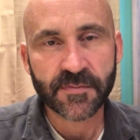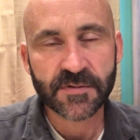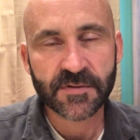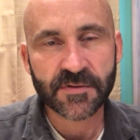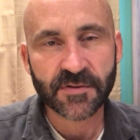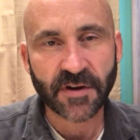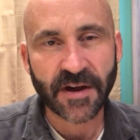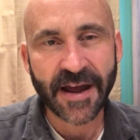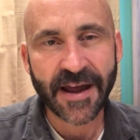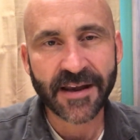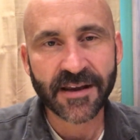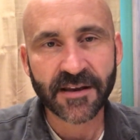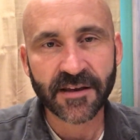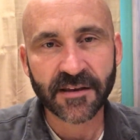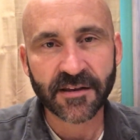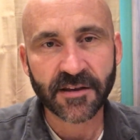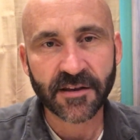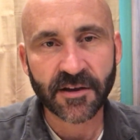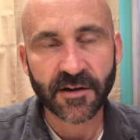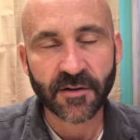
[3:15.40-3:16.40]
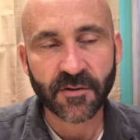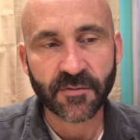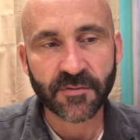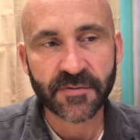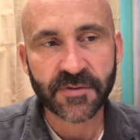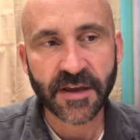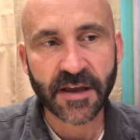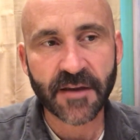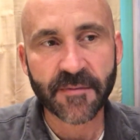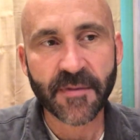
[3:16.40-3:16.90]
trying to, you know,
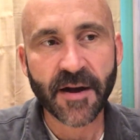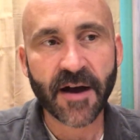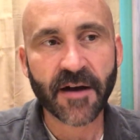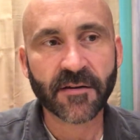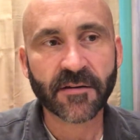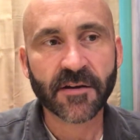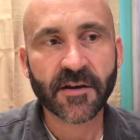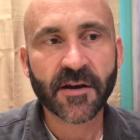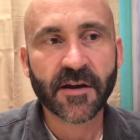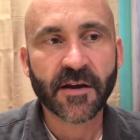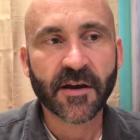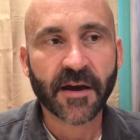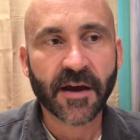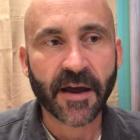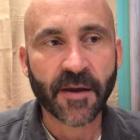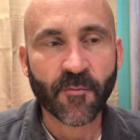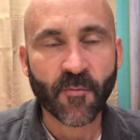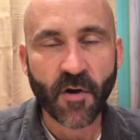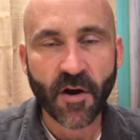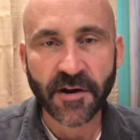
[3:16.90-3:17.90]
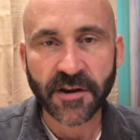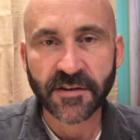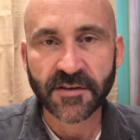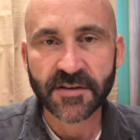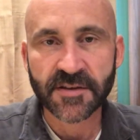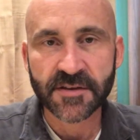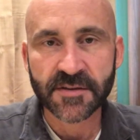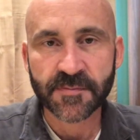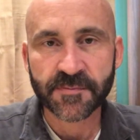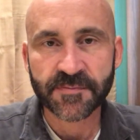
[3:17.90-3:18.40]
think about and wanting
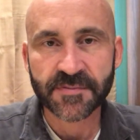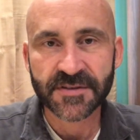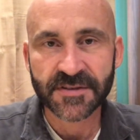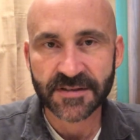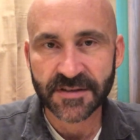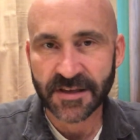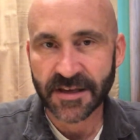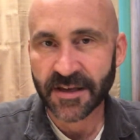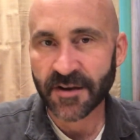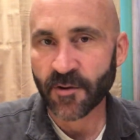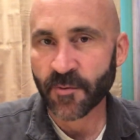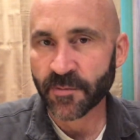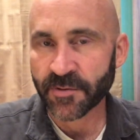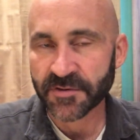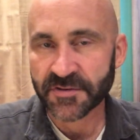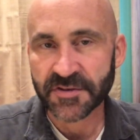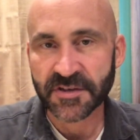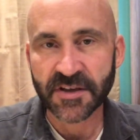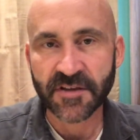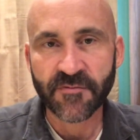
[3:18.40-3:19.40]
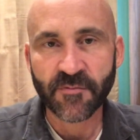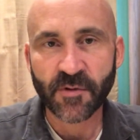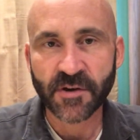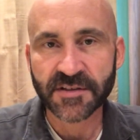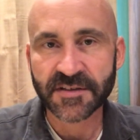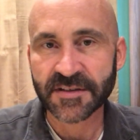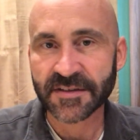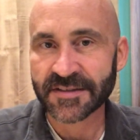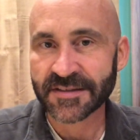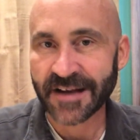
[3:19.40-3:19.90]
to see or perceive
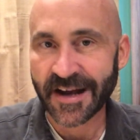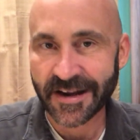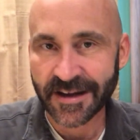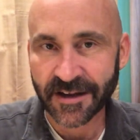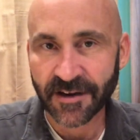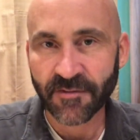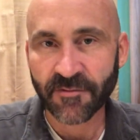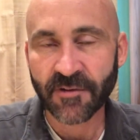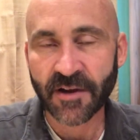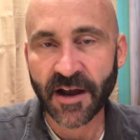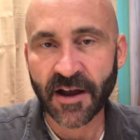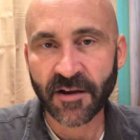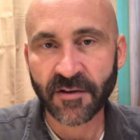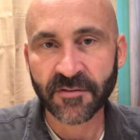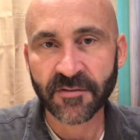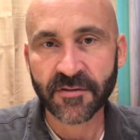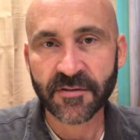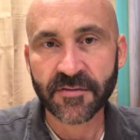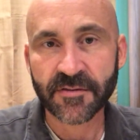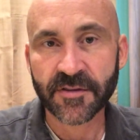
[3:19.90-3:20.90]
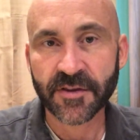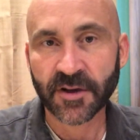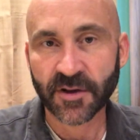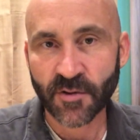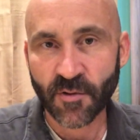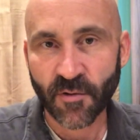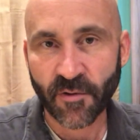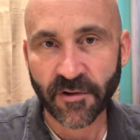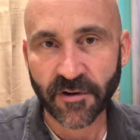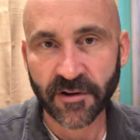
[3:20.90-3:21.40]
what's exciting around the
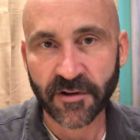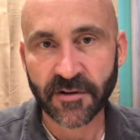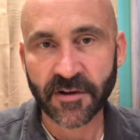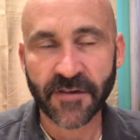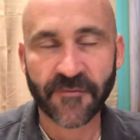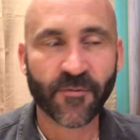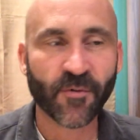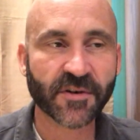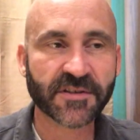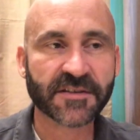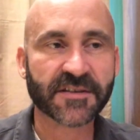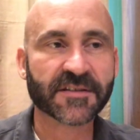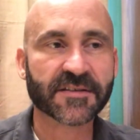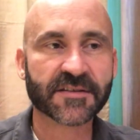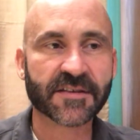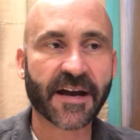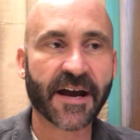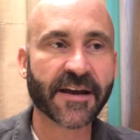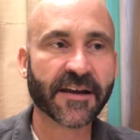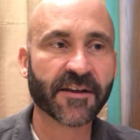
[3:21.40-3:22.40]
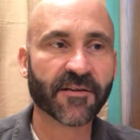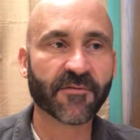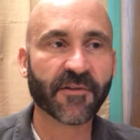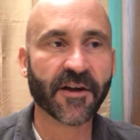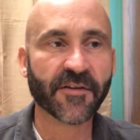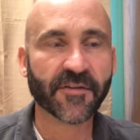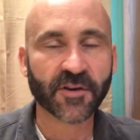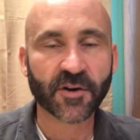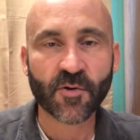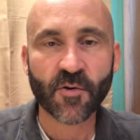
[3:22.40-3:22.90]
corner. If what's exciting
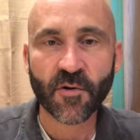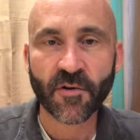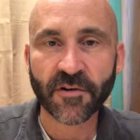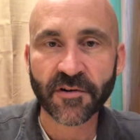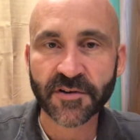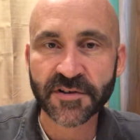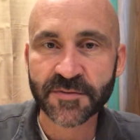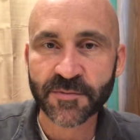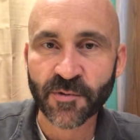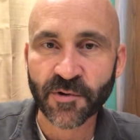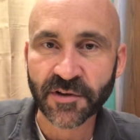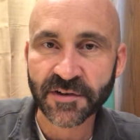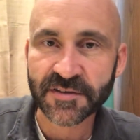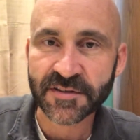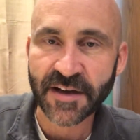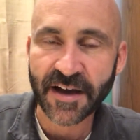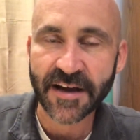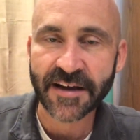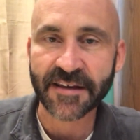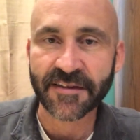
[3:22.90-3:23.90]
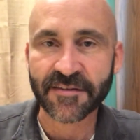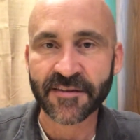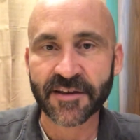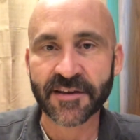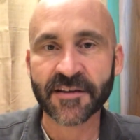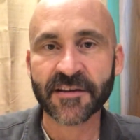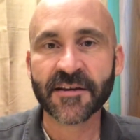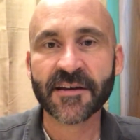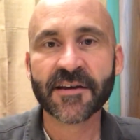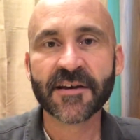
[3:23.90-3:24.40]
around the corner is more exciting
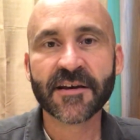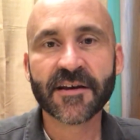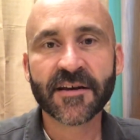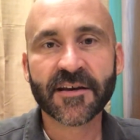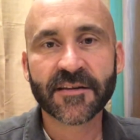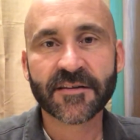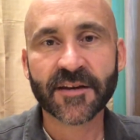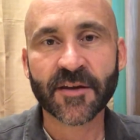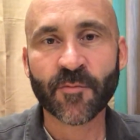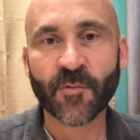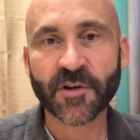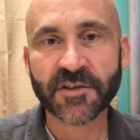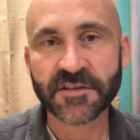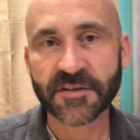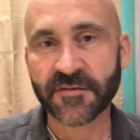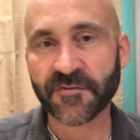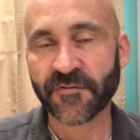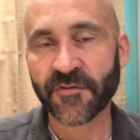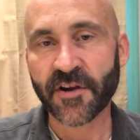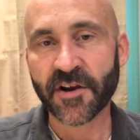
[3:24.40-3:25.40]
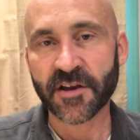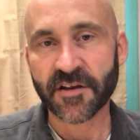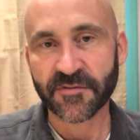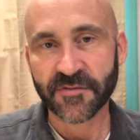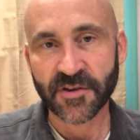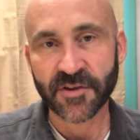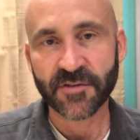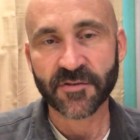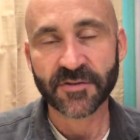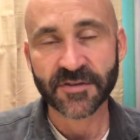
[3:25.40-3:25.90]
than than what's in front of
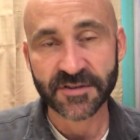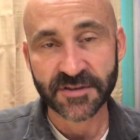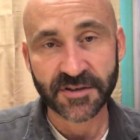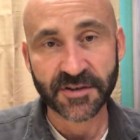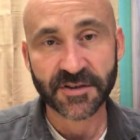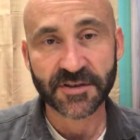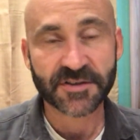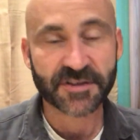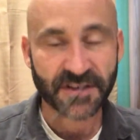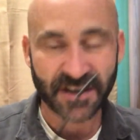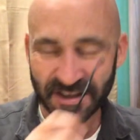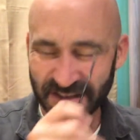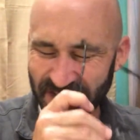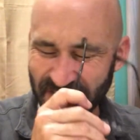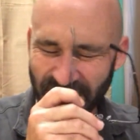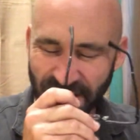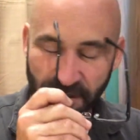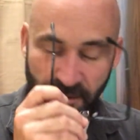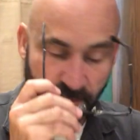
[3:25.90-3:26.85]
you, there's a good chance that